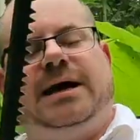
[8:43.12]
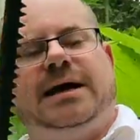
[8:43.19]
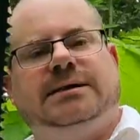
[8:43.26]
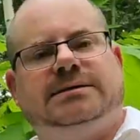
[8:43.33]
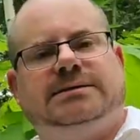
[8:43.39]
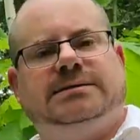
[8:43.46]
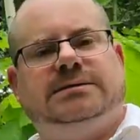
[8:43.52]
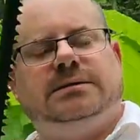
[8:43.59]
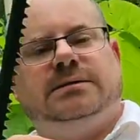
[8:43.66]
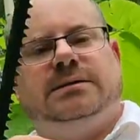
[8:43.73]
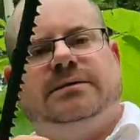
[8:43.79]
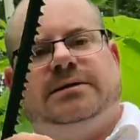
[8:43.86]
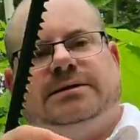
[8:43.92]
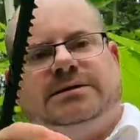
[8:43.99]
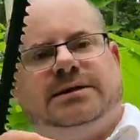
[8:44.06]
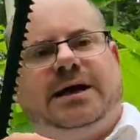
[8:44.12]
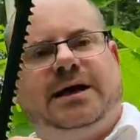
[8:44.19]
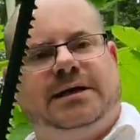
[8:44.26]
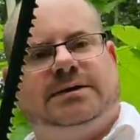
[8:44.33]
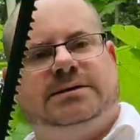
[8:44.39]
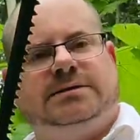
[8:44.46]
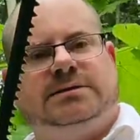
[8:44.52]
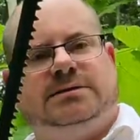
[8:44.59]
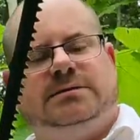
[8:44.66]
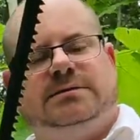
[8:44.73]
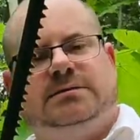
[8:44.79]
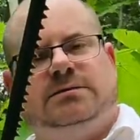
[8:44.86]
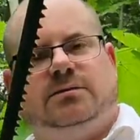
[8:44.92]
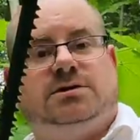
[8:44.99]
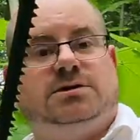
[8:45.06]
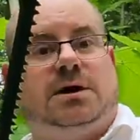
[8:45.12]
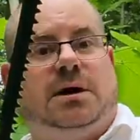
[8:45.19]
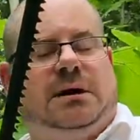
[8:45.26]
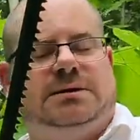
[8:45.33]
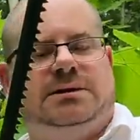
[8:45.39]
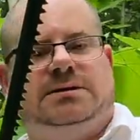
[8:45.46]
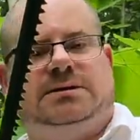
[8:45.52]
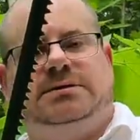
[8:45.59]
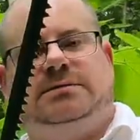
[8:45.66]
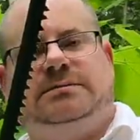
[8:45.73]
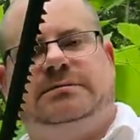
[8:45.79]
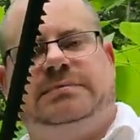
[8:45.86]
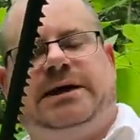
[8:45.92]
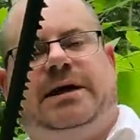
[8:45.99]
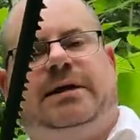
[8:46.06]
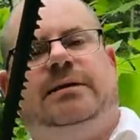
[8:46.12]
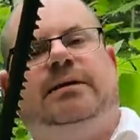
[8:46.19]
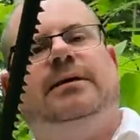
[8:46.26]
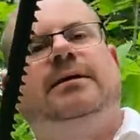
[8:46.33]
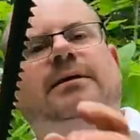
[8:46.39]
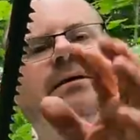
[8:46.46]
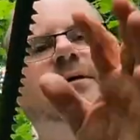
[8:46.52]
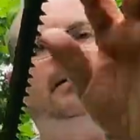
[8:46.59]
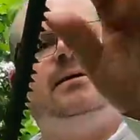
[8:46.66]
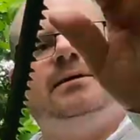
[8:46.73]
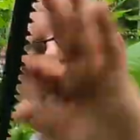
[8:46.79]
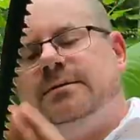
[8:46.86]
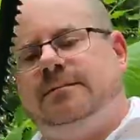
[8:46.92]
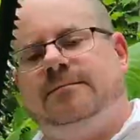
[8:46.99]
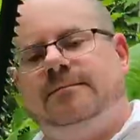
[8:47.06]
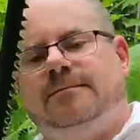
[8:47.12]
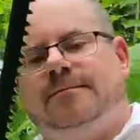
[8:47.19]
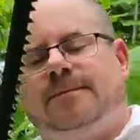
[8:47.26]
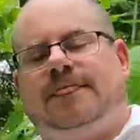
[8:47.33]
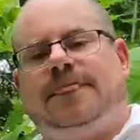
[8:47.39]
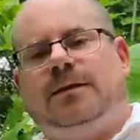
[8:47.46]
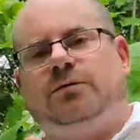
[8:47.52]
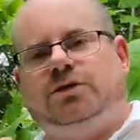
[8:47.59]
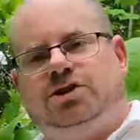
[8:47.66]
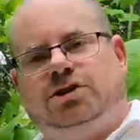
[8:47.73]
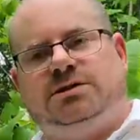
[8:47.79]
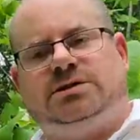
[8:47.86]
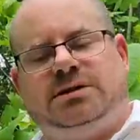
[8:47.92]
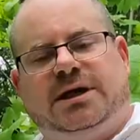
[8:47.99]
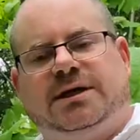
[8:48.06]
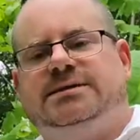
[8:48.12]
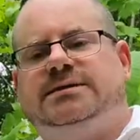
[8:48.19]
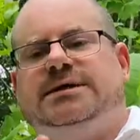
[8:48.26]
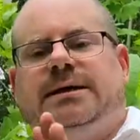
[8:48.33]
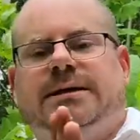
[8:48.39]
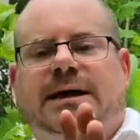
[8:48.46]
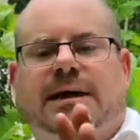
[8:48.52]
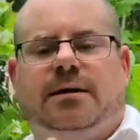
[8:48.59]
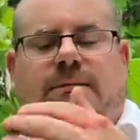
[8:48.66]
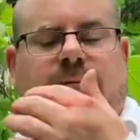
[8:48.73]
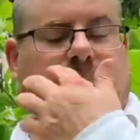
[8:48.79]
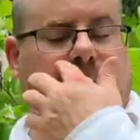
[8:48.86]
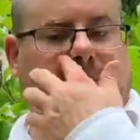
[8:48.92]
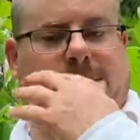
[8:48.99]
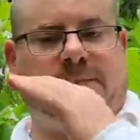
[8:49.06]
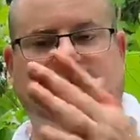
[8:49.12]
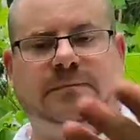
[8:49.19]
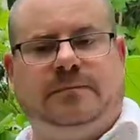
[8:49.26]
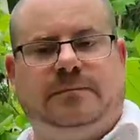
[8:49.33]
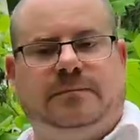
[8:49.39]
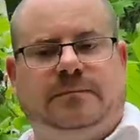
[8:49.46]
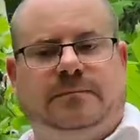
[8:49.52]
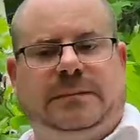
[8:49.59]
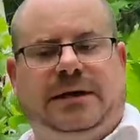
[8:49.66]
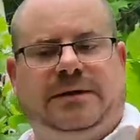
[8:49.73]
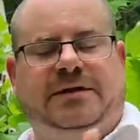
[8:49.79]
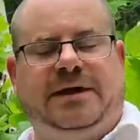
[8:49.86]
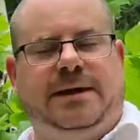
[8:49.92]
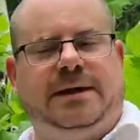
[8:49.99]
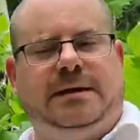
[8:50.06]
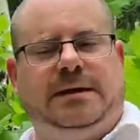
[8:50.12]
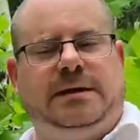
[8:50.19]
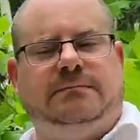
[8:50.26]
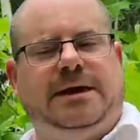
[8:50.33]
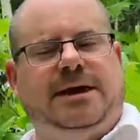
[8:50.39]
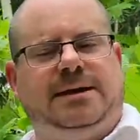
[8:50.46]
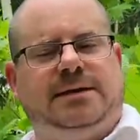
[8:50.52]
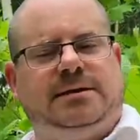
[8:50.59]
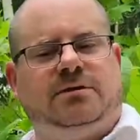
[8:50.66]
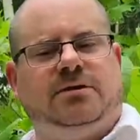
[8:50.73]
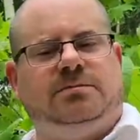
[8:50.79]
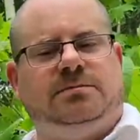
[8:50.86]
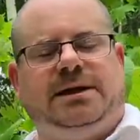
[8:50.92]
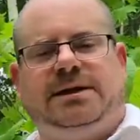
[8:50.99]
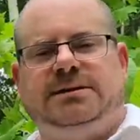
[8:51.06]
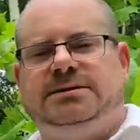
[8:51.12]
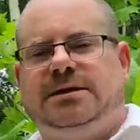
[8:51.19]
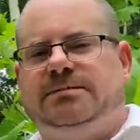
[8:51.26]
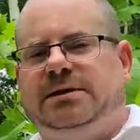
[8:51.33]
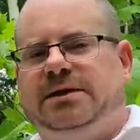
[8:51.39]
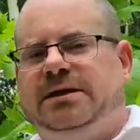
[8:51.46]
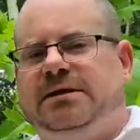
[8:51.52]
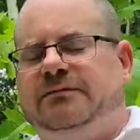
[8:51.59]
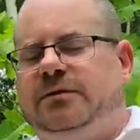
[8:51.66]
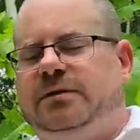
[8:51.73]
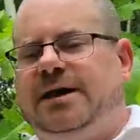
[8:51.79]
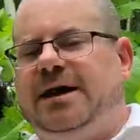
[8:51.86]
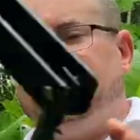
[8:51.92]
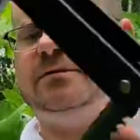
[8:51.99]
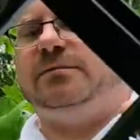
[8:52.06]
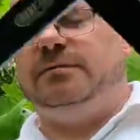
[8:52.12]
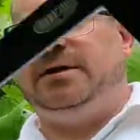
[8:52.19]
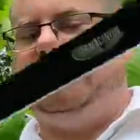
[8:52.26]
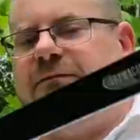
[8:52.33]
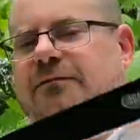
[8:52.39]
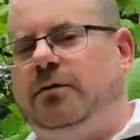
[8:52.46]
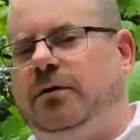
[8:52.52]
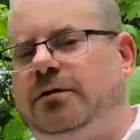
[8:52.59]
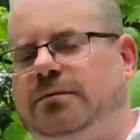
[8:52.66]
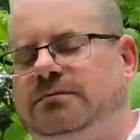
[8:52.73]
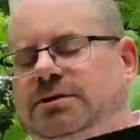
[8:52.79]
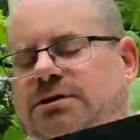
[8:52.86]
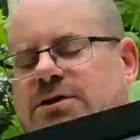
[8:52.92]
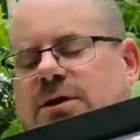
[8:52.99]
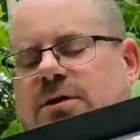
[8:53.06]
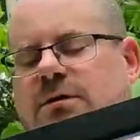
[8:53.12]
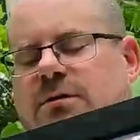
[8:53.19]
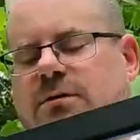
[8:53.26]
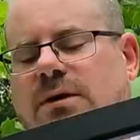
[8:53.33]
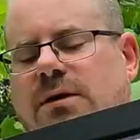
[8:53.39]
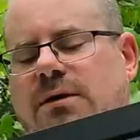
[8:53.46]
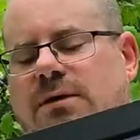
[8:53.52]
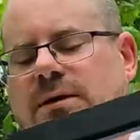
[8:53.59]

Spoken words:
has the tightest or tautest blade, which is nice. Now, they make their own blades, I believe, or they have them made for them. So